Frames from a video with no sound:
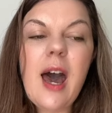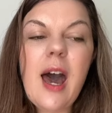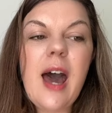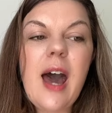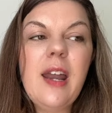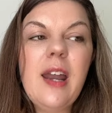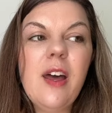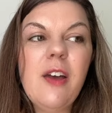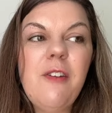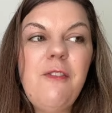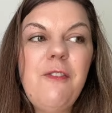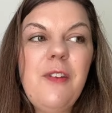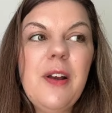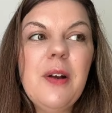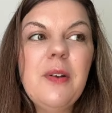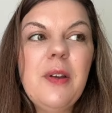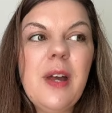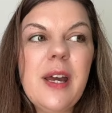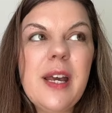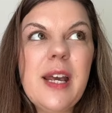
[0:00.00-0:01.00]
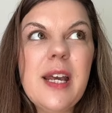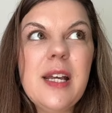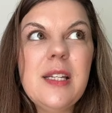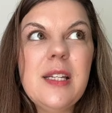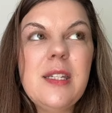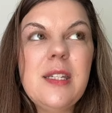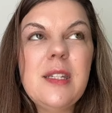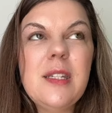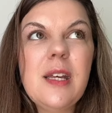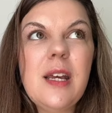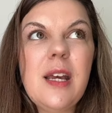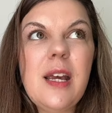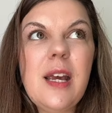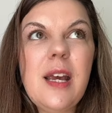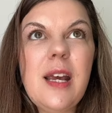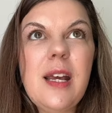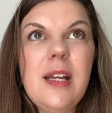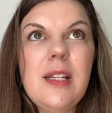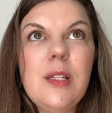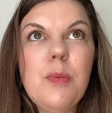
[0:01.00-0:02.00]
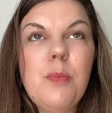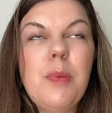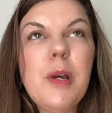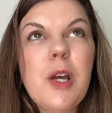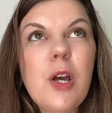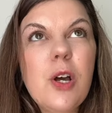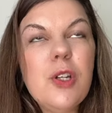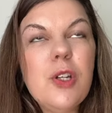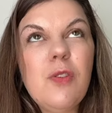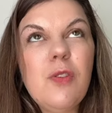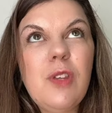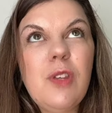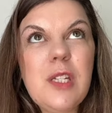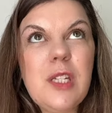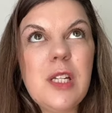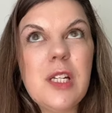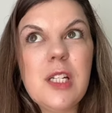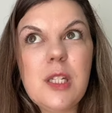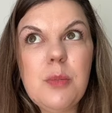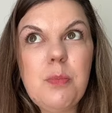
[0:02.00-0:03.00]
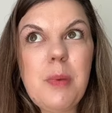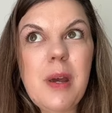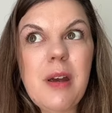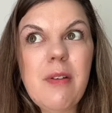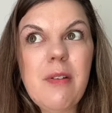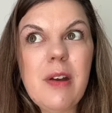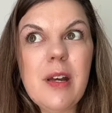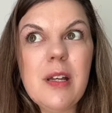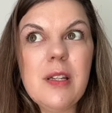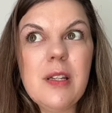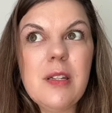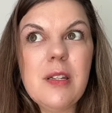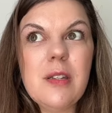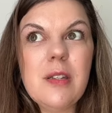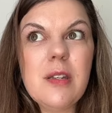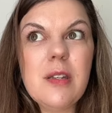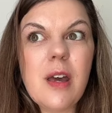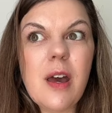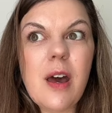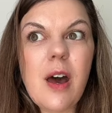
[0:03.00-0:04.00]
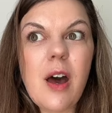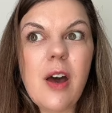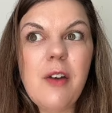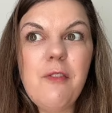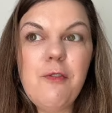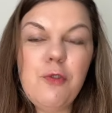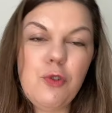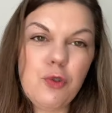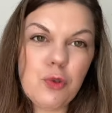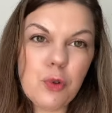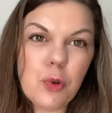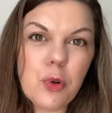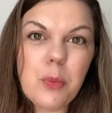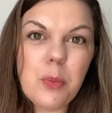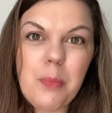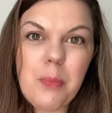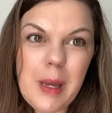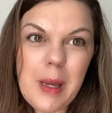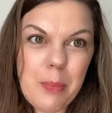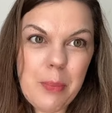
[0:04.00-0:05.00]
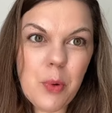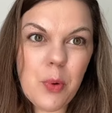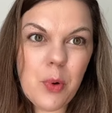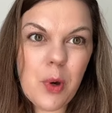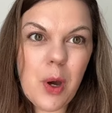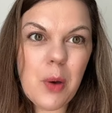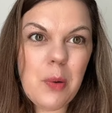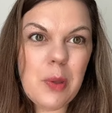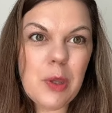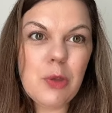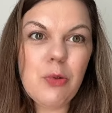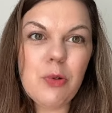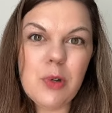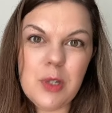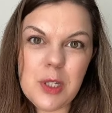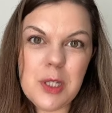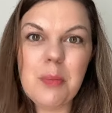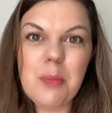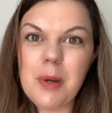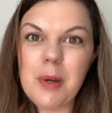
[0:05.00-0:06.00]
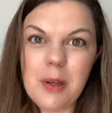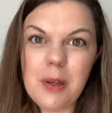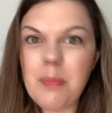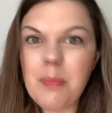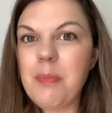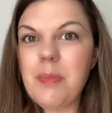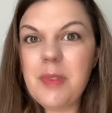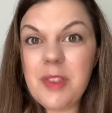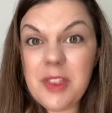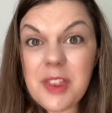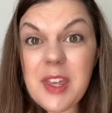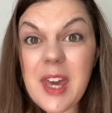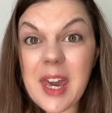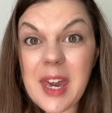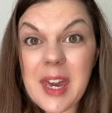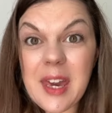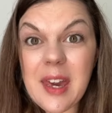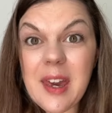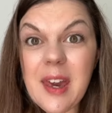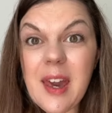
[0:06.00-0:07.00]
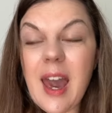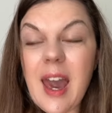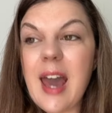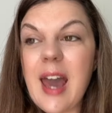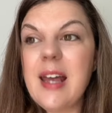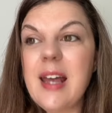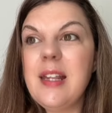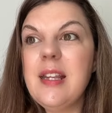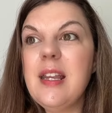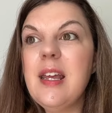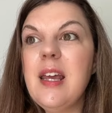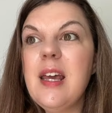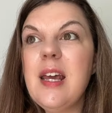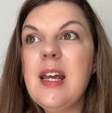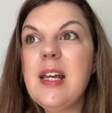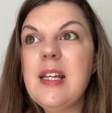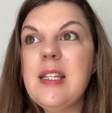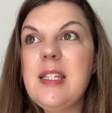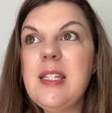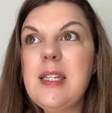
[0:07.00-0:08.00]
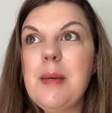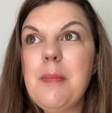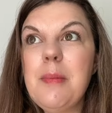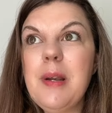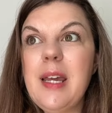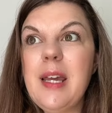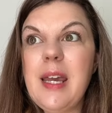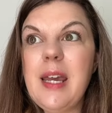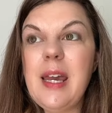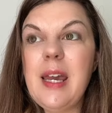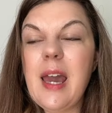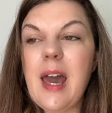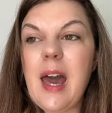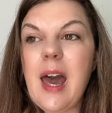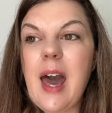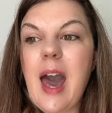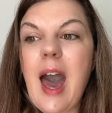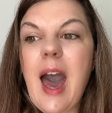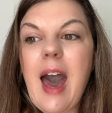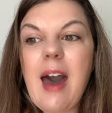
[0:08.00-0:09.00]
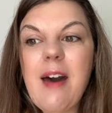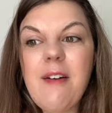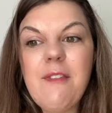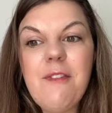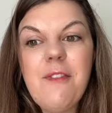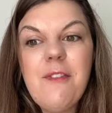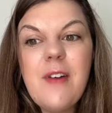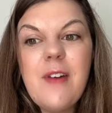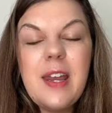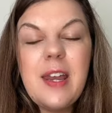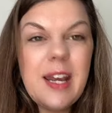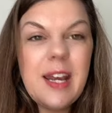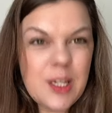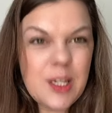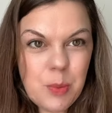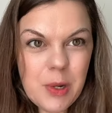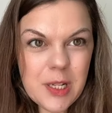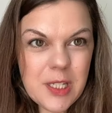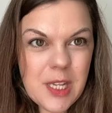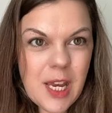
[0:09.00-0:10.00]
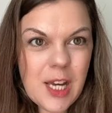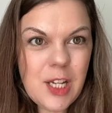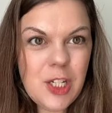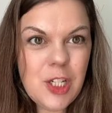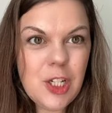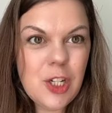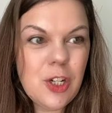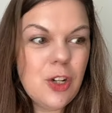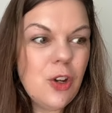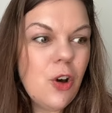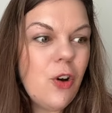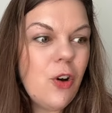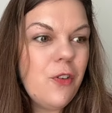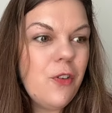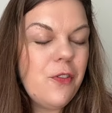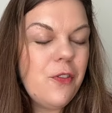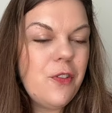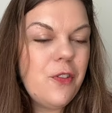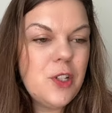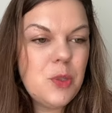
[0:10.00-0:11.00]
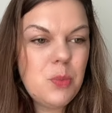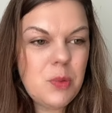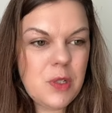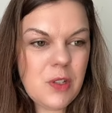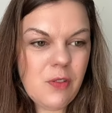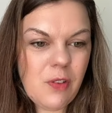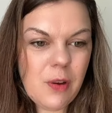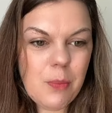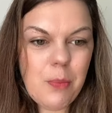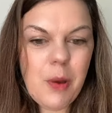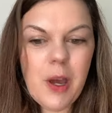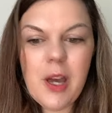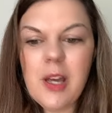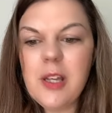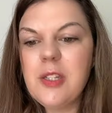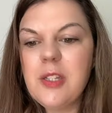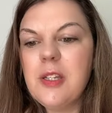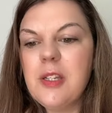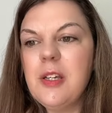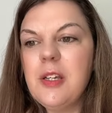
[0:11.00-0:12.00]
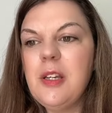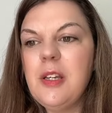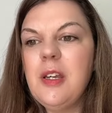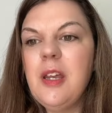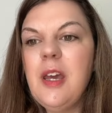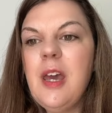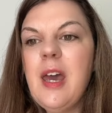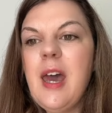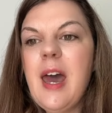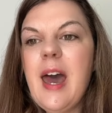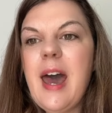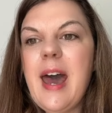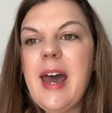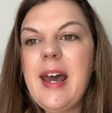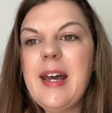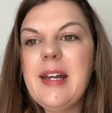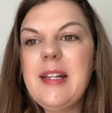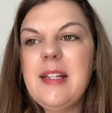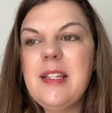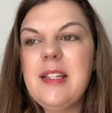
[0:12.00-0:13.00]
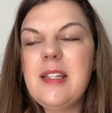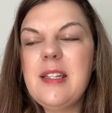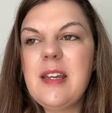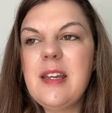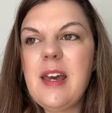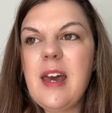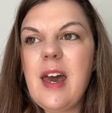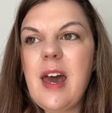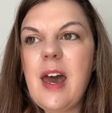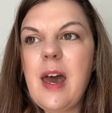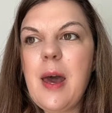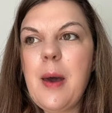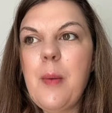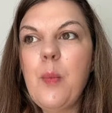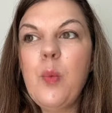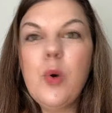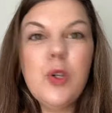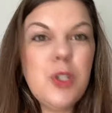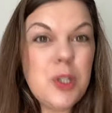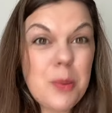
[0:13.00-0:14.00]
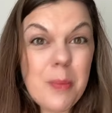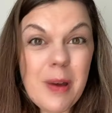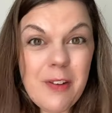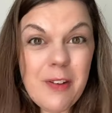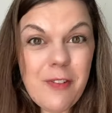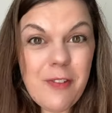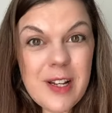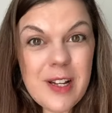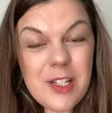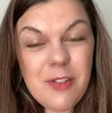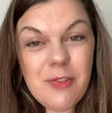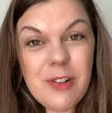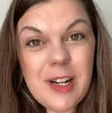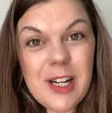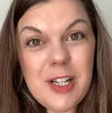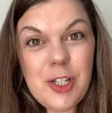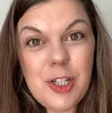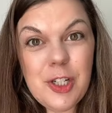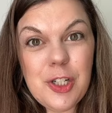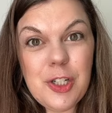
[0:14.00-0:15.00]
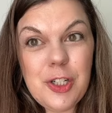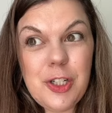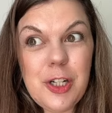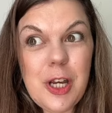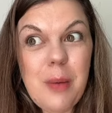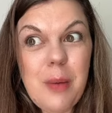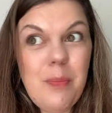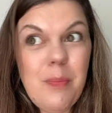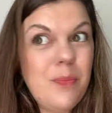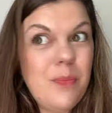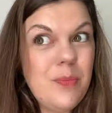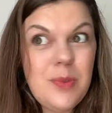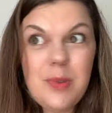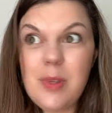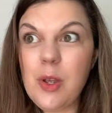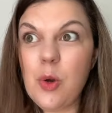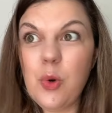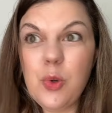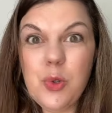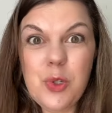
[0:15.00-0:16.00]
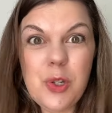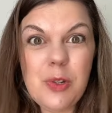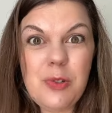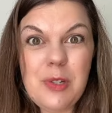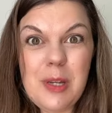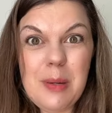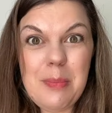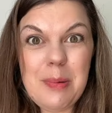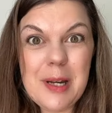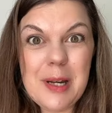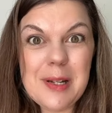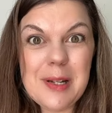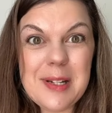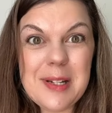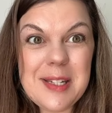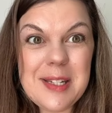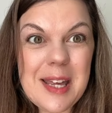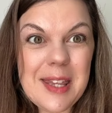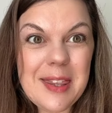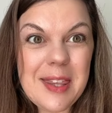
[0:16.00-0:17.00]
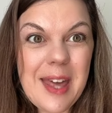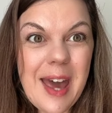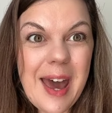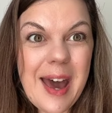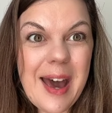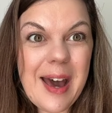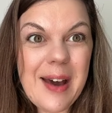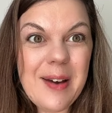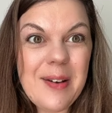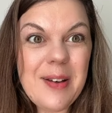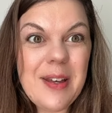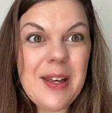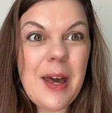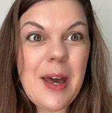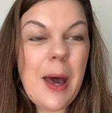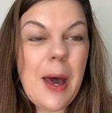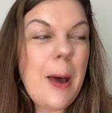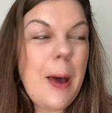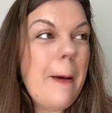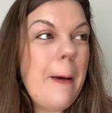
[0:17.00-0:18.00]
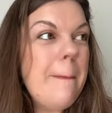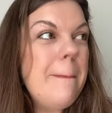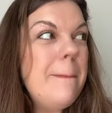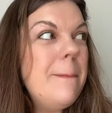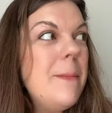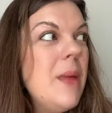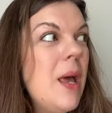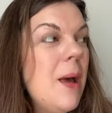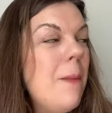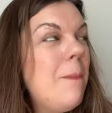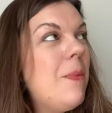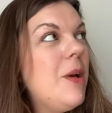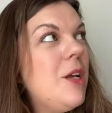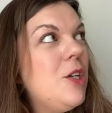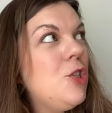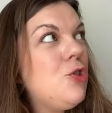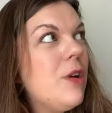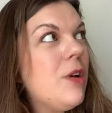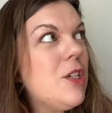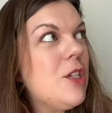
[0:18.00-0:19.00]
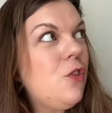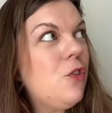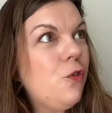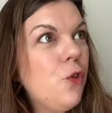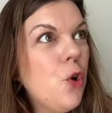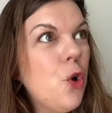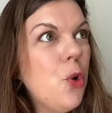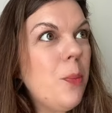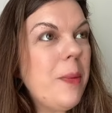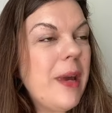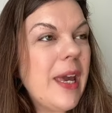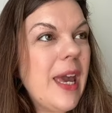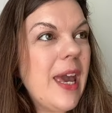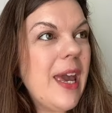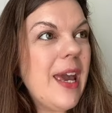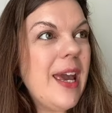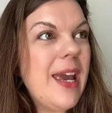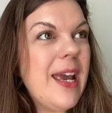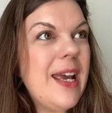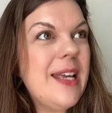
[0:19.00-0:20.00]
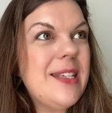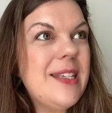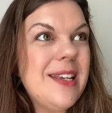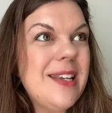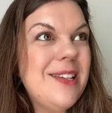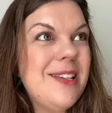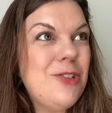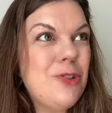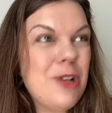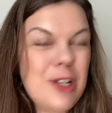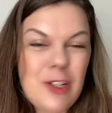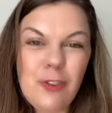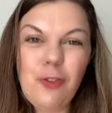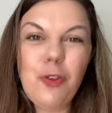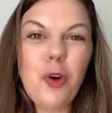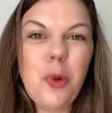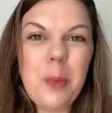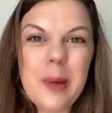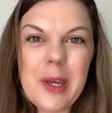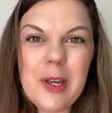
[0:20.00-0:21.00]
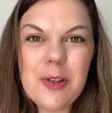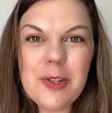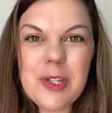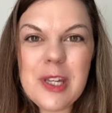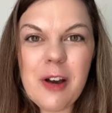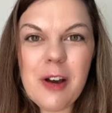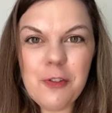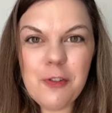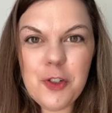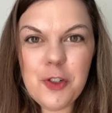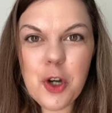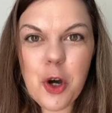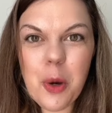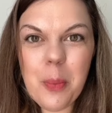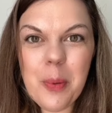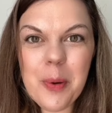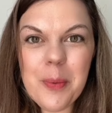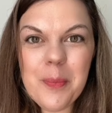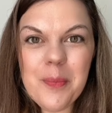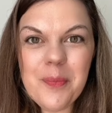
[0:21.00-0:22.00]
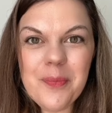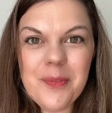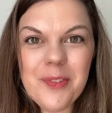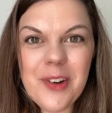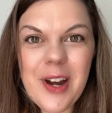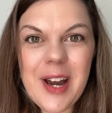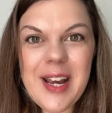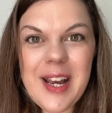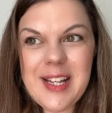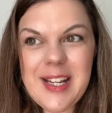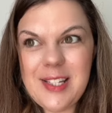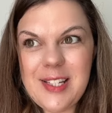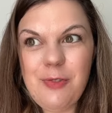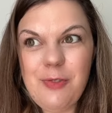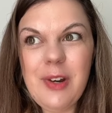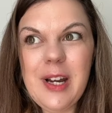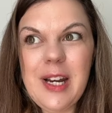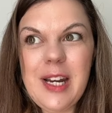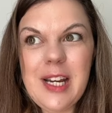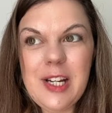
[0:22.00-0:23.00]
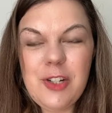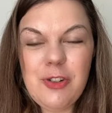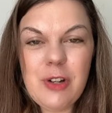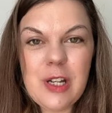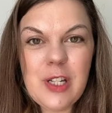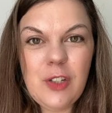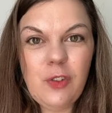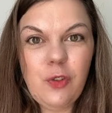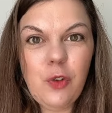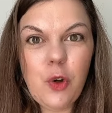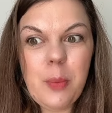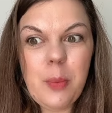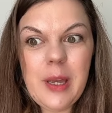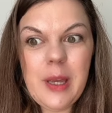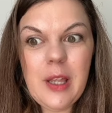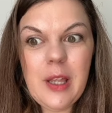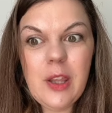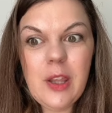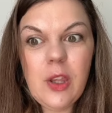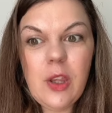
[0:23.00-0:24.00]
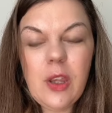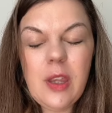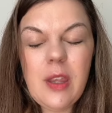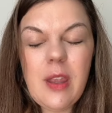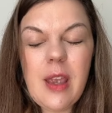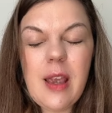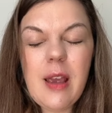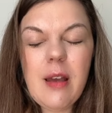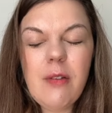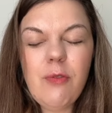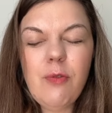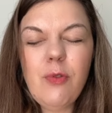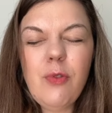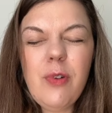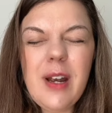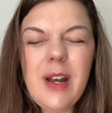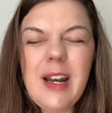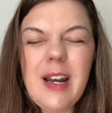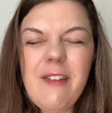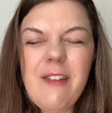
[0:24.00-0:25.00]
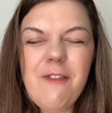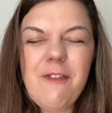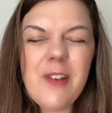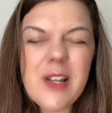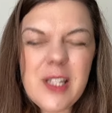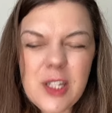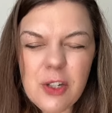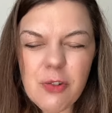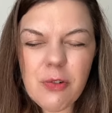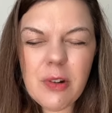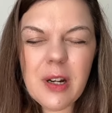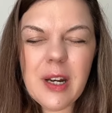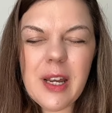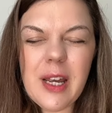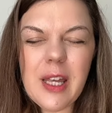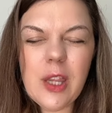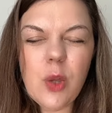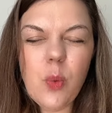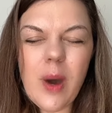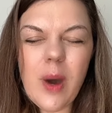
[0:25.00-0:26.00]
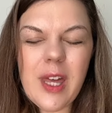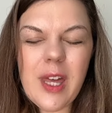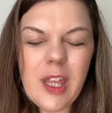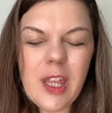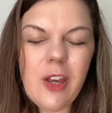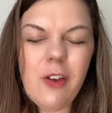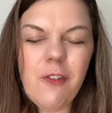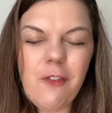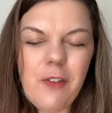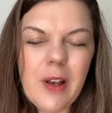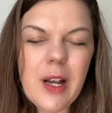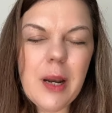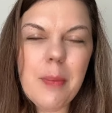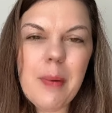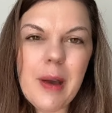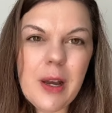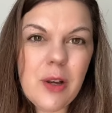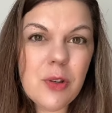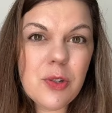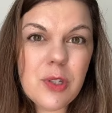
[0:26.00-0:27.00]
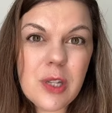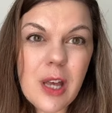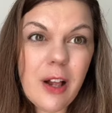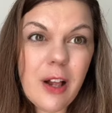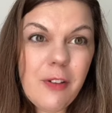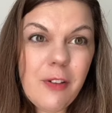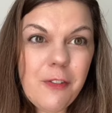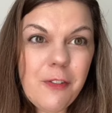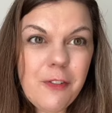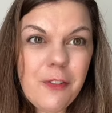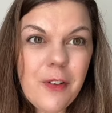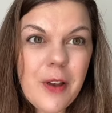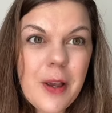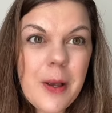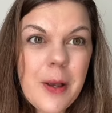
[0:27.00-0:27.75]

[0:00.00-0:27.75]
And I feel like it's it because of this experience, I've drawn people going through a similar thing and similarly have an expectation of a specific person and um, want to manifest a relationship also deeply understand that um, but transforming it is a transforming yourself job right it's really a transforming it really viscerally the way that you feel about yourself